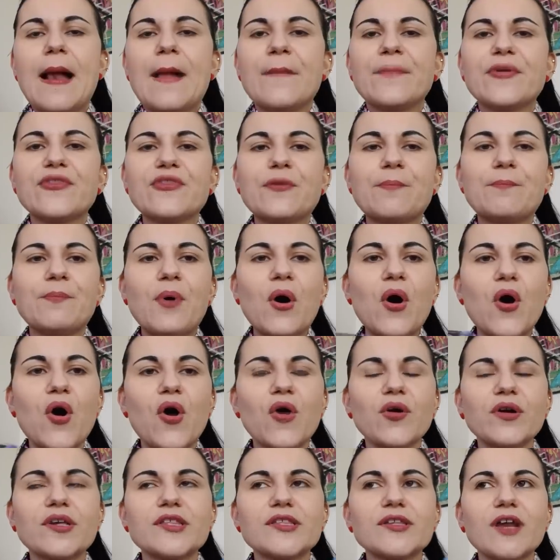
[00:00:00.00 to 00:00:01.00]
But the
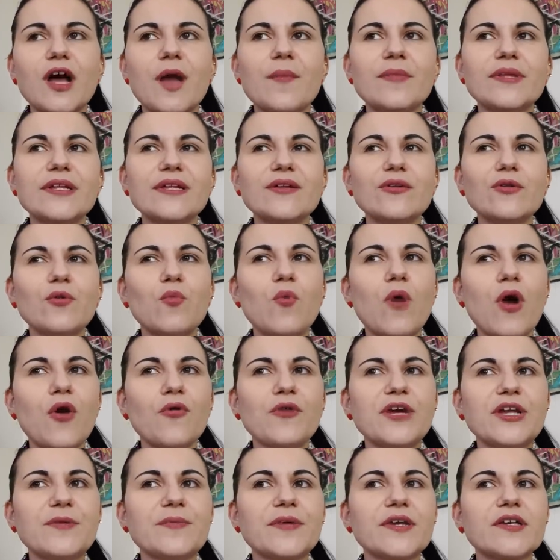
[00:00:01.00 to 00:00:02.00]
box, I'm a little
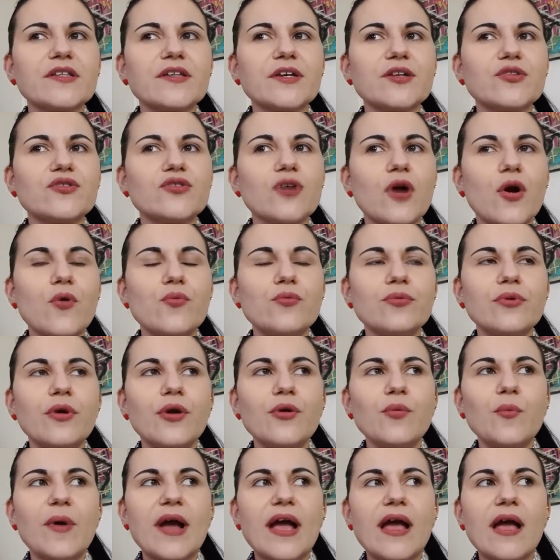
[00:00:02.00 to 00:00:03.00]
worried because I don't
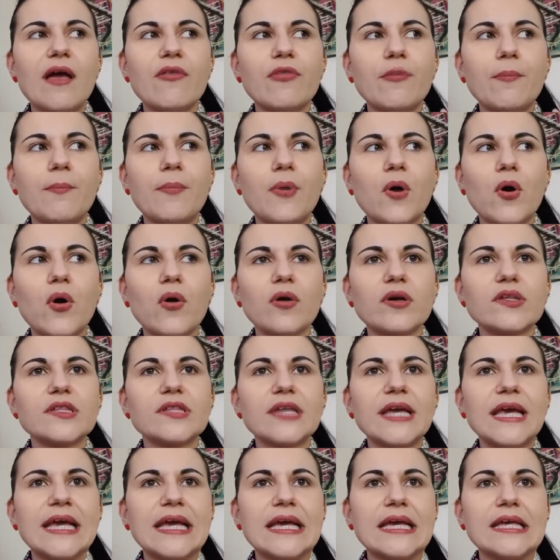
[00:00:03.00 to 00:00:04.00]
know where the box
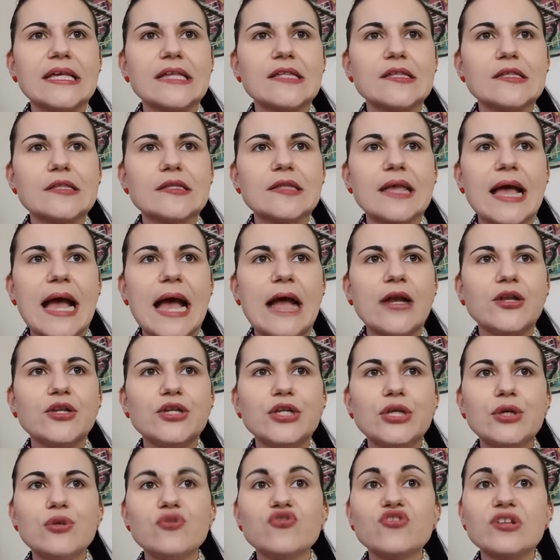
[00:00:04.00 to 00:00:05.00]
is, and
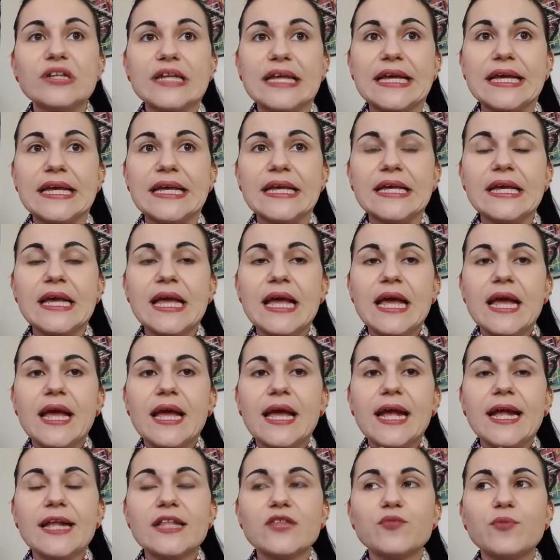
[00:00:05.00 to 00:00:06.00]
usually
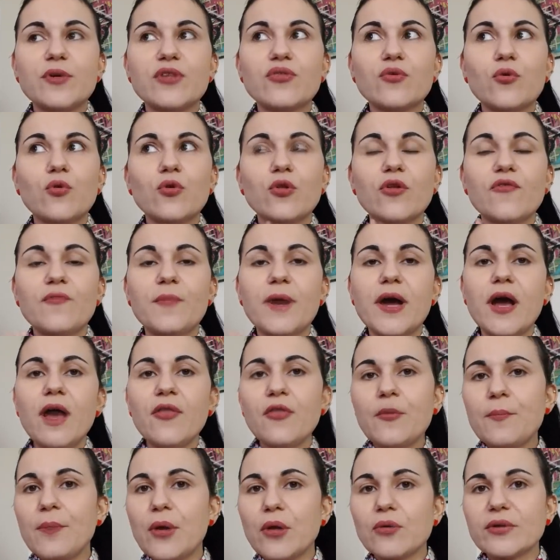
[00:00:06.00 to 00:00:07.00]
it's with all of my
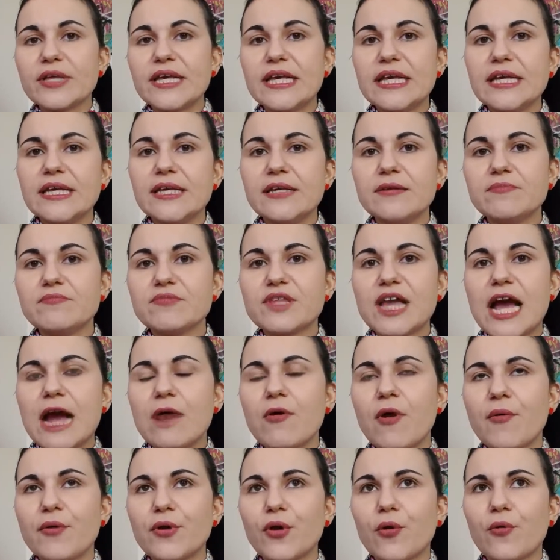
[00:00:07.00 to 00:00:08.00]
other bulky
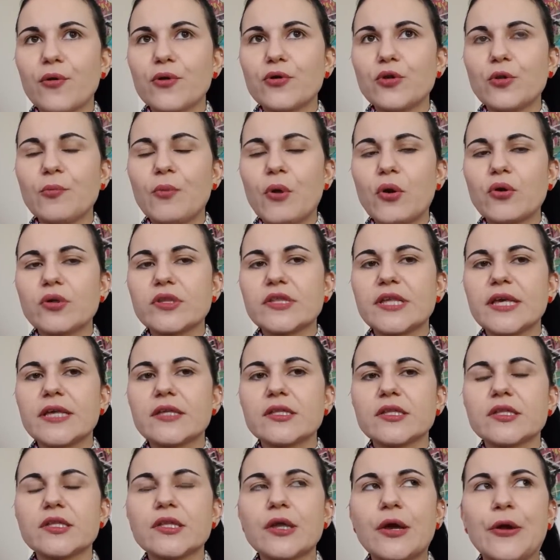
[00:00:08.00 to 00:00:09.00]
tarot and oracle
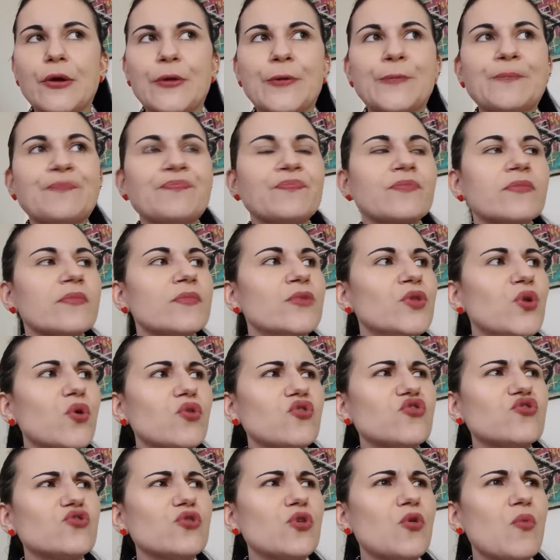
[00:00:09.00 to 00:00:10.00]
boxes, so
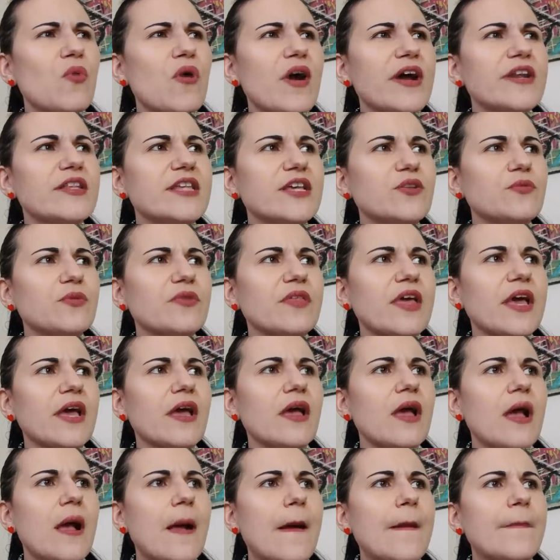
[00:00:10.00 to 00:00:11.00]
not sure what I did with
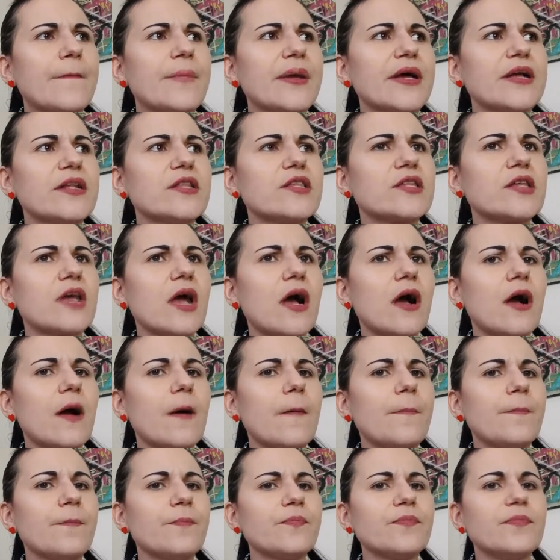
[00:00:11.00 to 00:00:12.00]
it. But
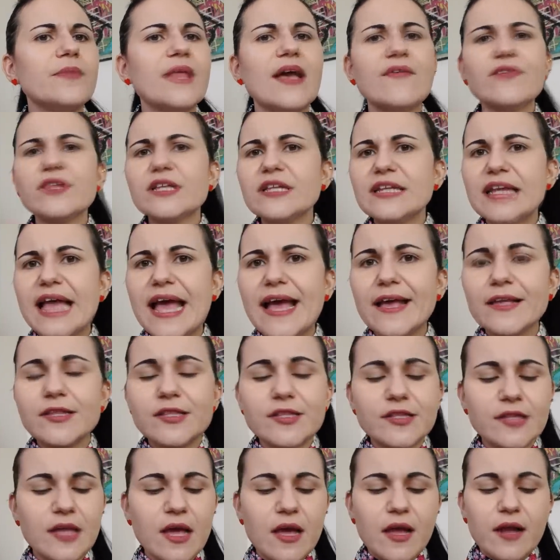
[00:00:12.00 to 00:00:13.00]

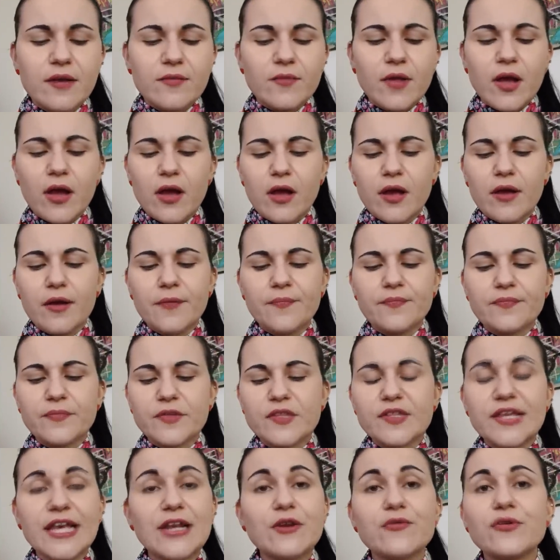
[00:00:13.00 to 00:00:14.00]
nevertheless,
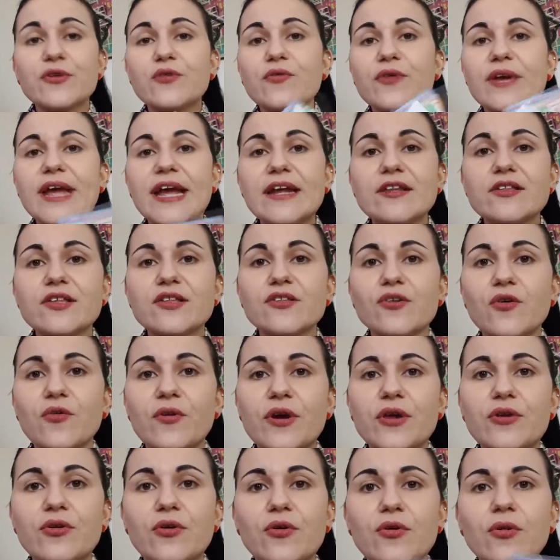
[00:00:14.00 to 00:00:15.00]
Sacred Creator's
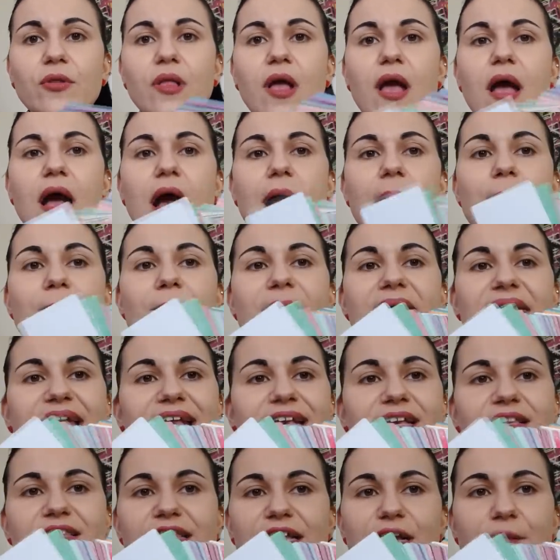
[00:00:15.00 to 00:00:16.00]
Oracle,
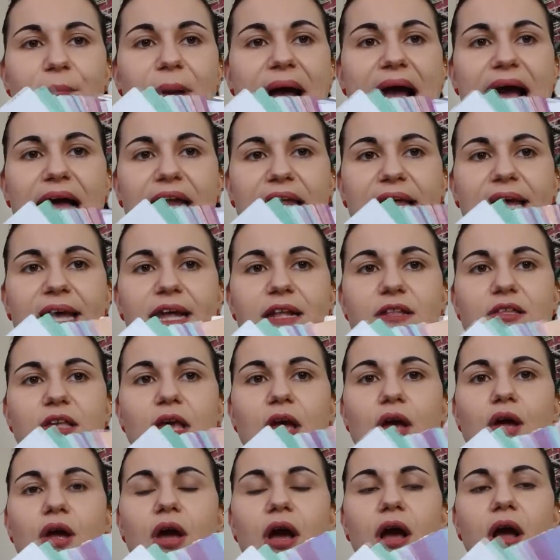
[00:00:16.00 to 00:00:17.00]
amazing palette,
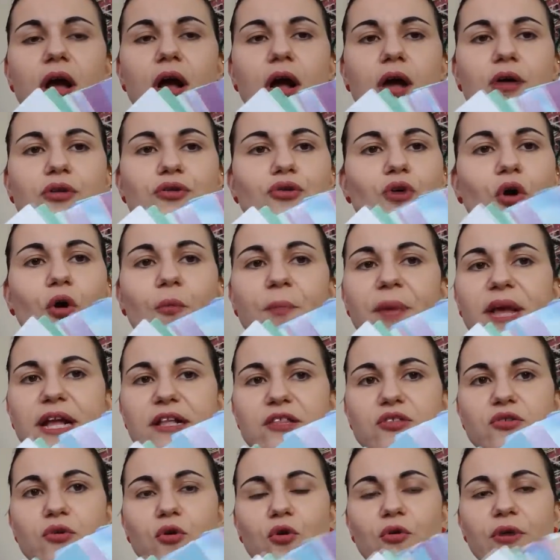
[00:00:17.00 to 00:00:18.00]
not
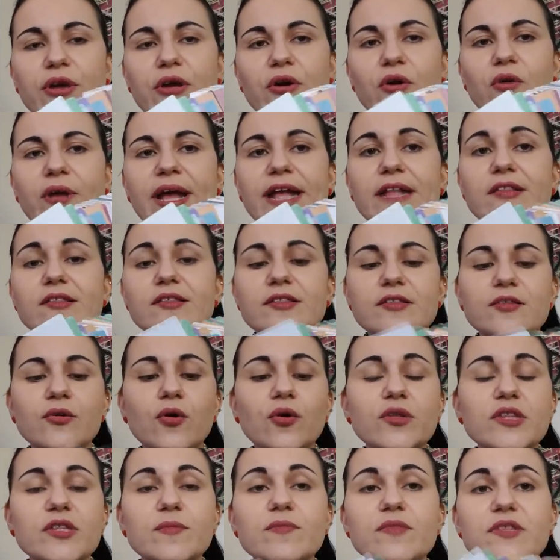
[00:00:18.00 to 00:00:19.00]
pictorial. It's
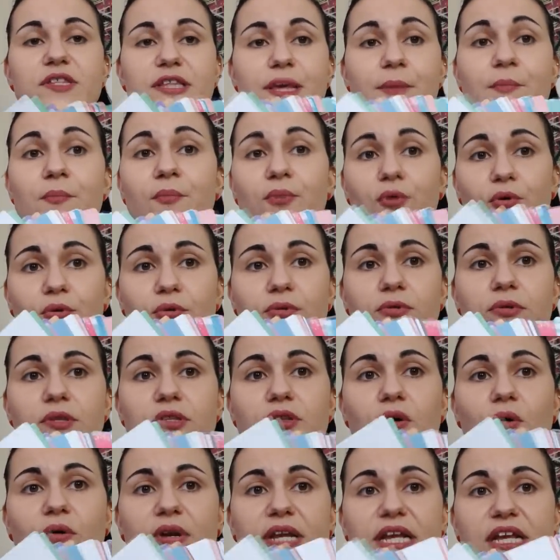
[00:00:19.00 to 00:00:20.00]
got some symbols
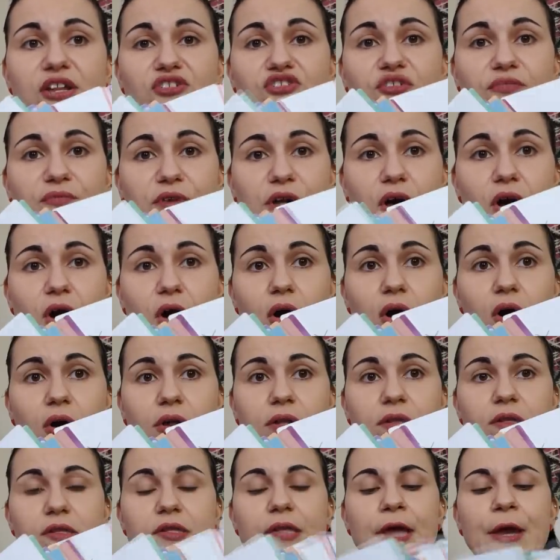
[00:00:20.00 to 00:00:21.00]
on each of the
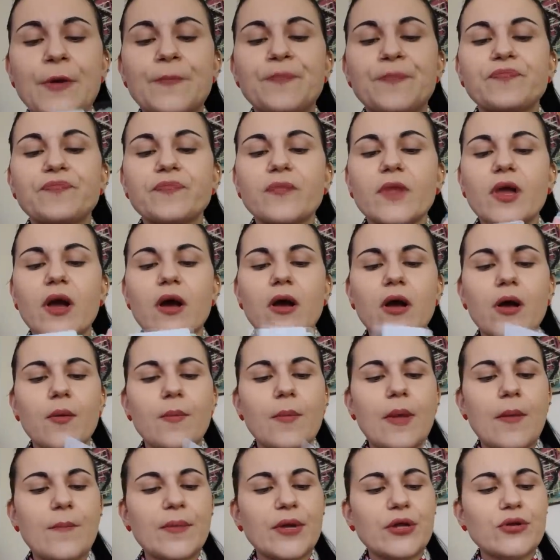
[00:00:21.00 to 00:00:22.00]
cards,
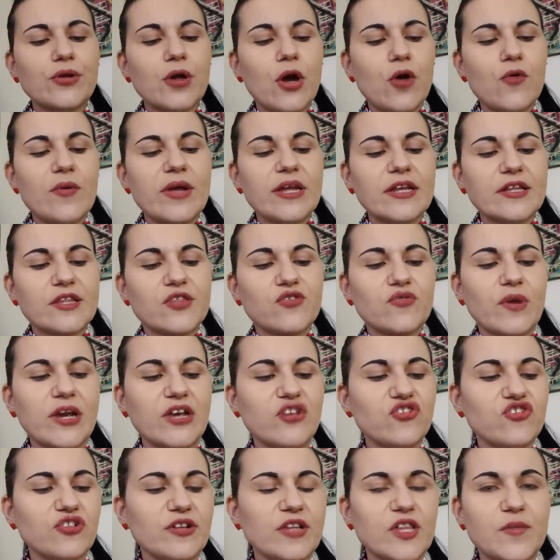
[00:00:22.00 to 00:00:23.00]
but no
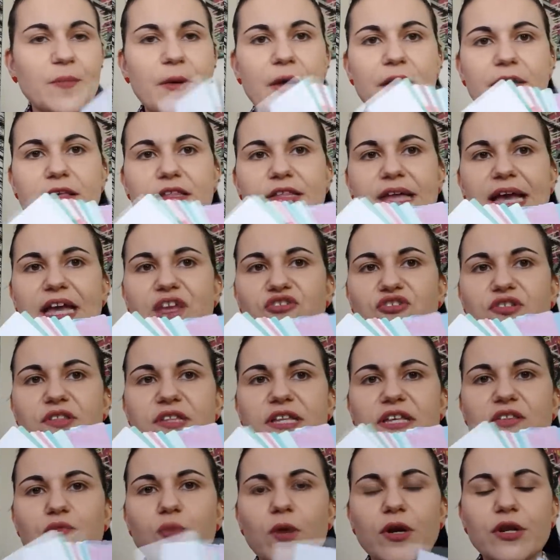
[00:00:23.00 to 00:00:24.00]
illustrations per se, just
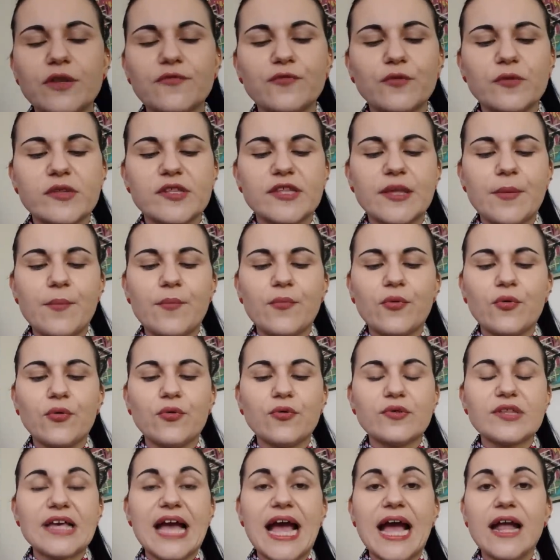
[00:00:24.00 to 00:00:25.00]
these wonderful
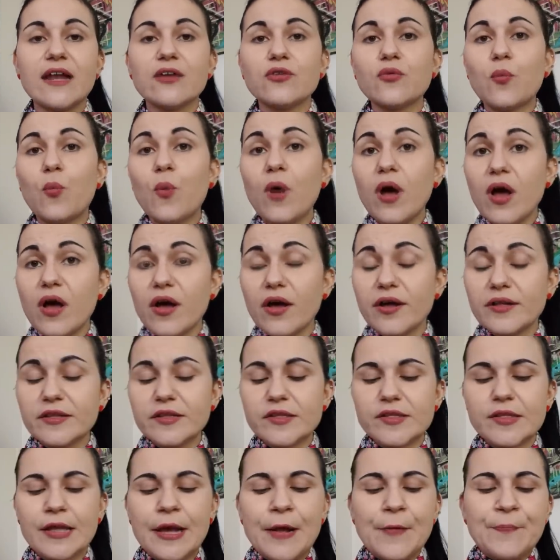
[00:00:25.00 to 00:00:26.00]
symbols and
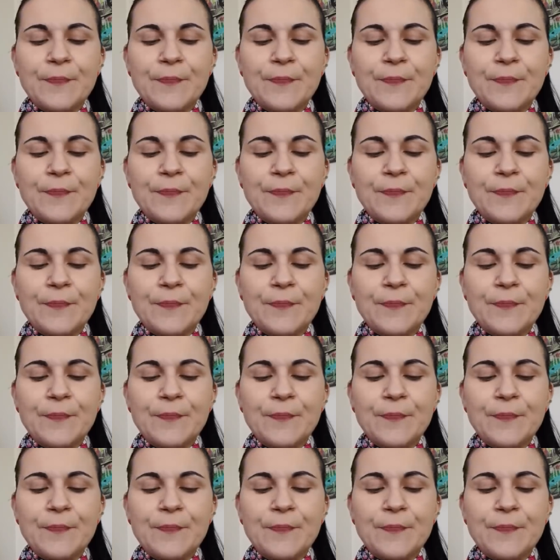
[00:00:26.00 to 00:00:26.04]
words.